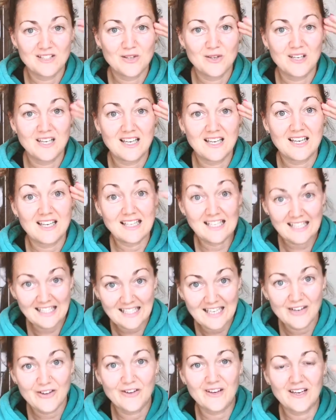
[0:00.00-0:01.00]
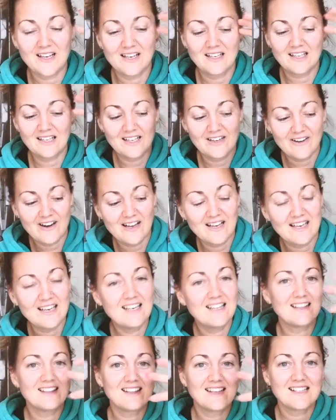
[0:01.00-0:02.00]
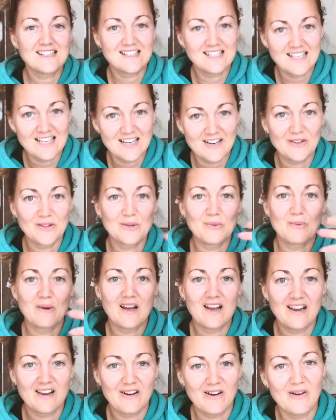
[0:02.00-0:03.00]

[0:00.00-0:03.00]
so you can get clear again and clear out anything that's there in the way.